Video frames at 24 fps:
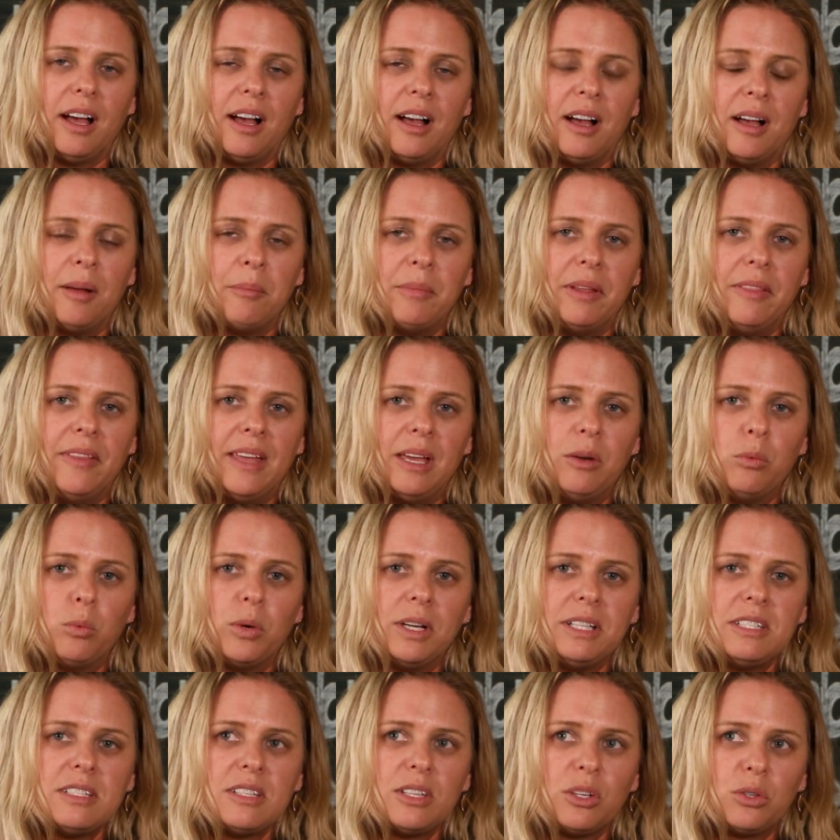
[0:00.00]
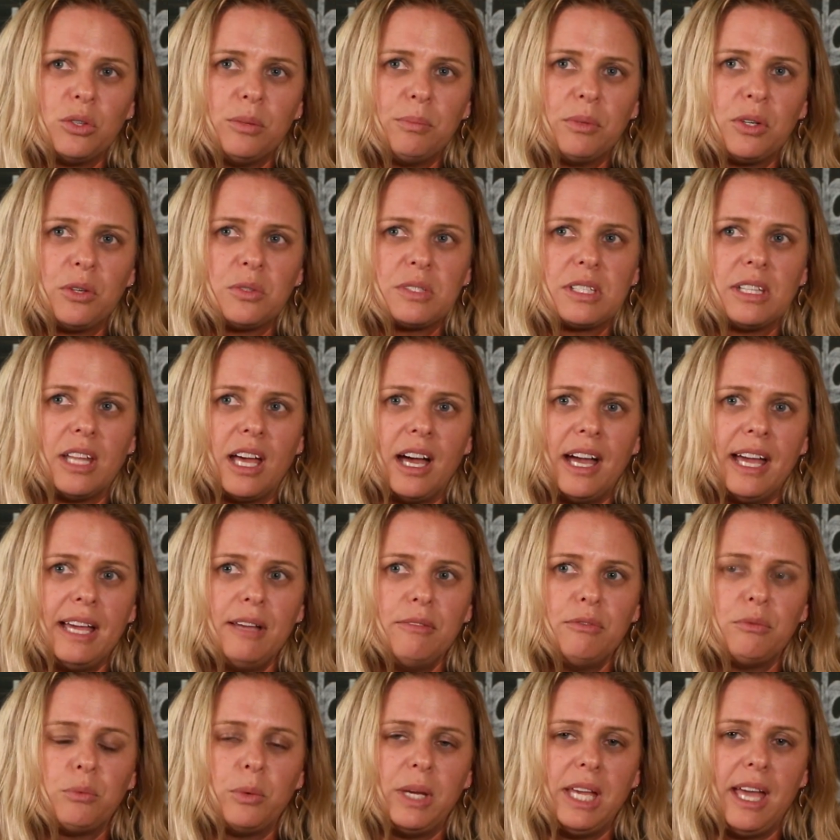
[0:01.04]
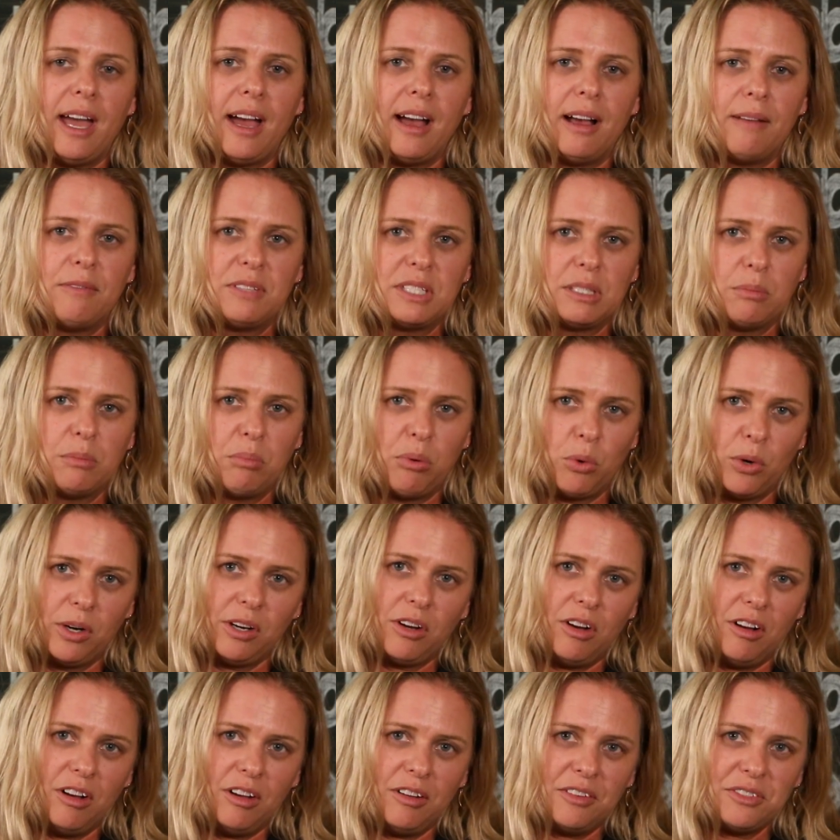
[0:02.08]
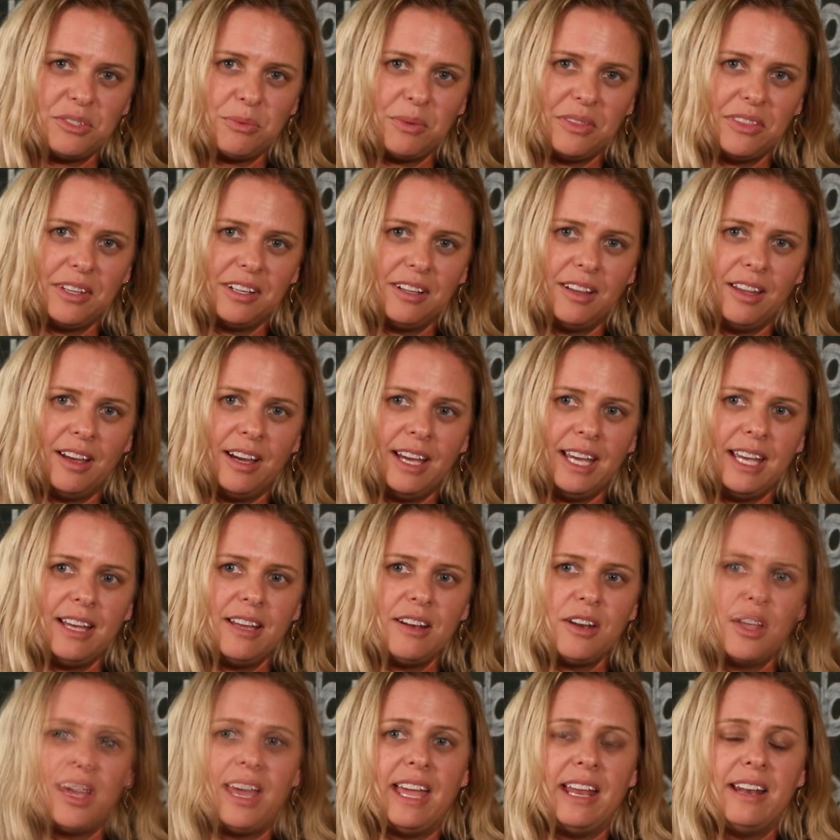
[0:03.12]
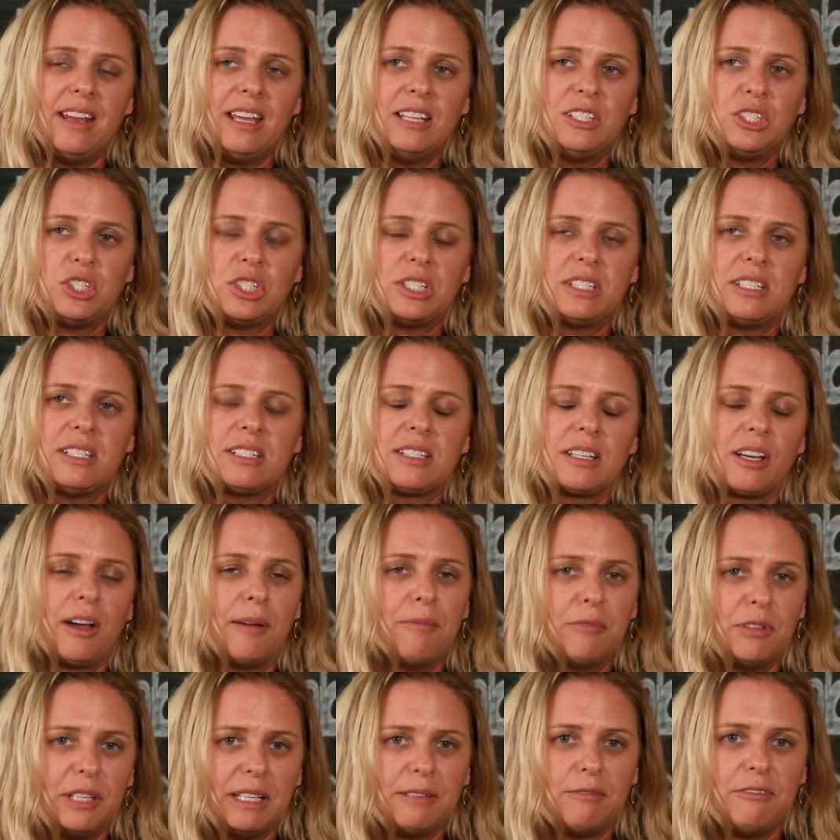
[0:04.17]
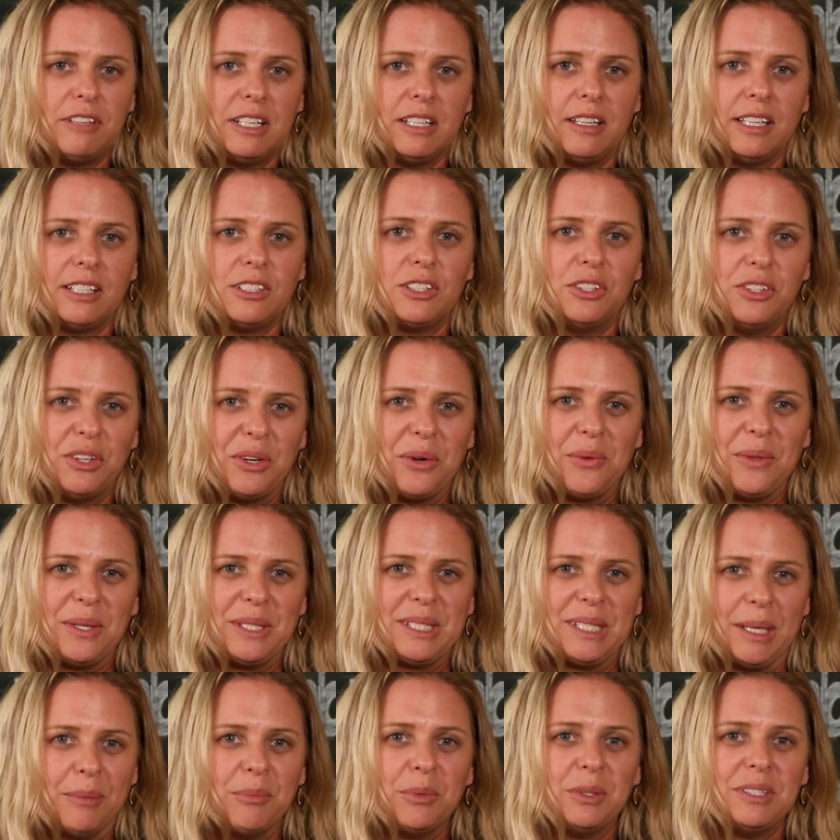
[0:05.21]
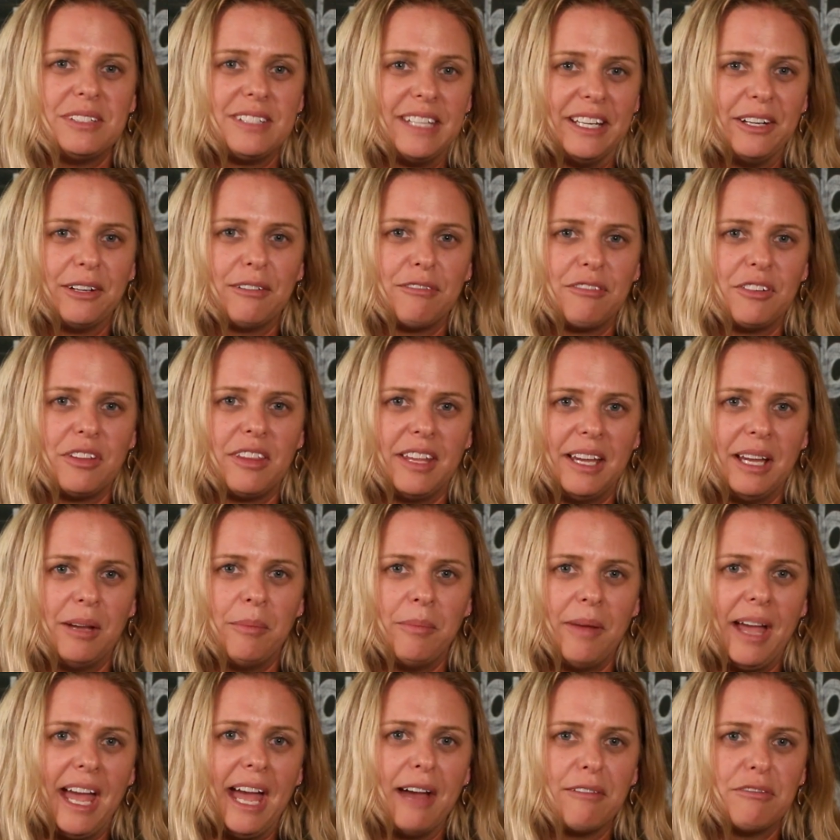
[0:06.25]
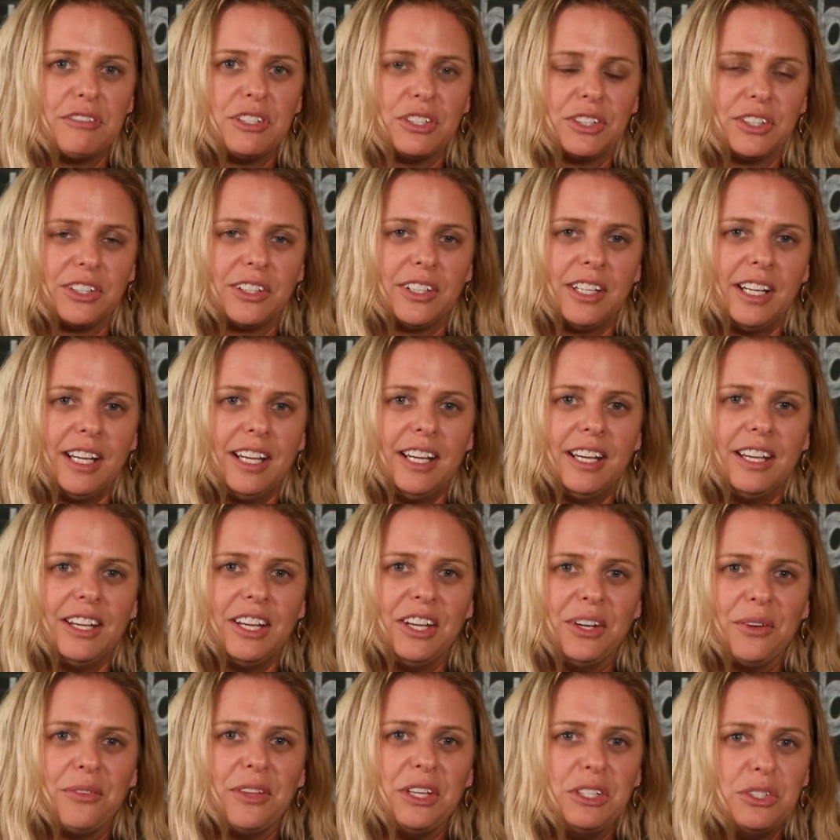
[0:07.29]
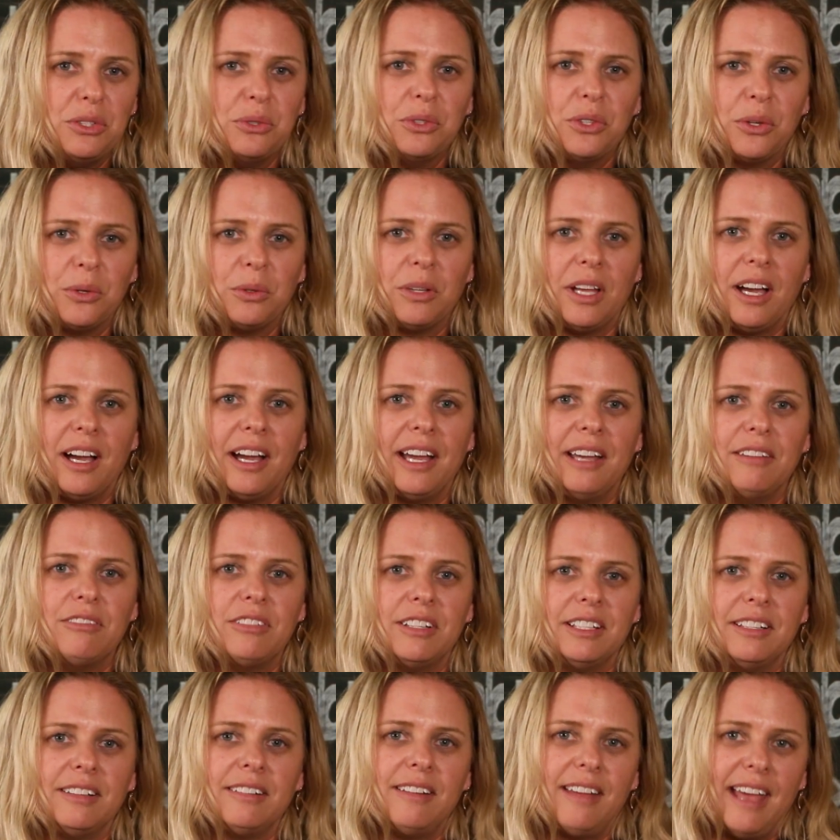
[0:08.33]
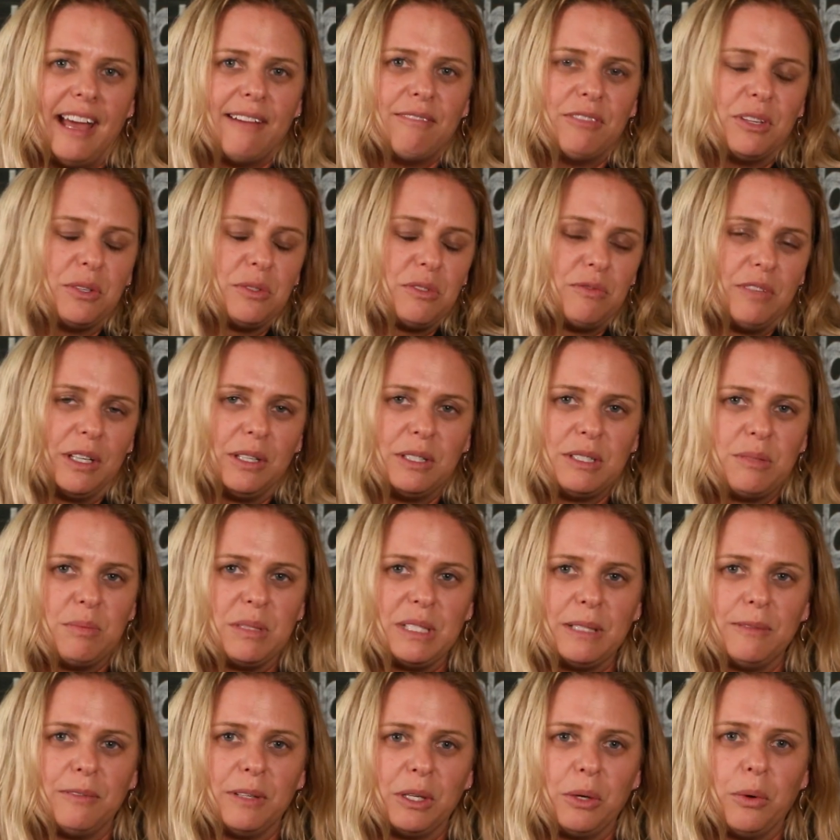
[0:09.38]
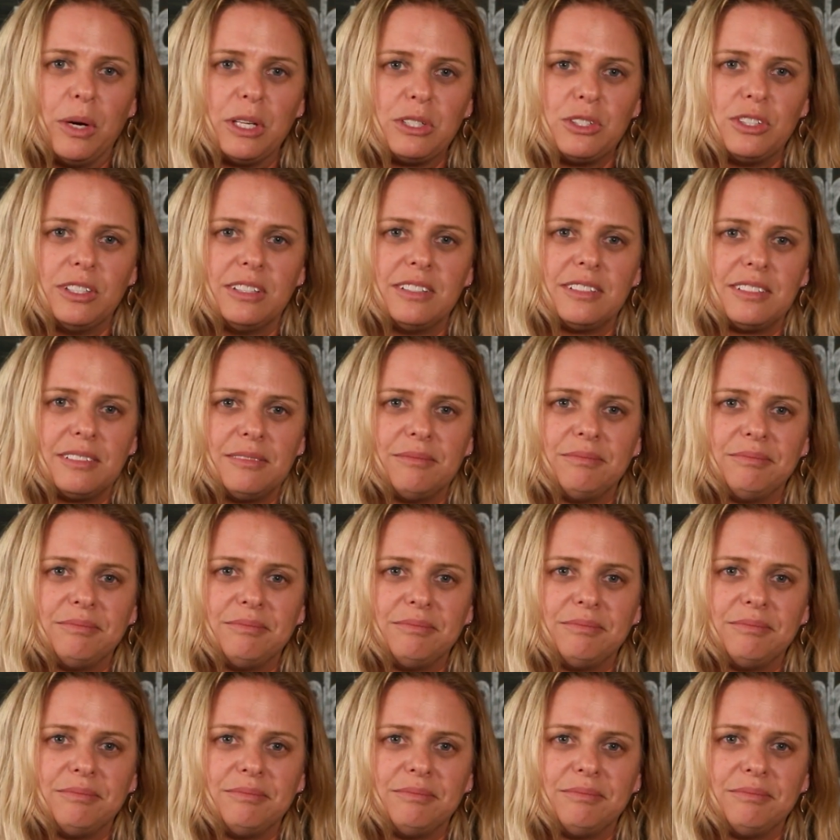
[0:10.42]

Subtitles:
And then once the group goes live, we have support calls with the client, and it just is a comforting feeling to know that someone's there for them after they do go live and have those very specific questions.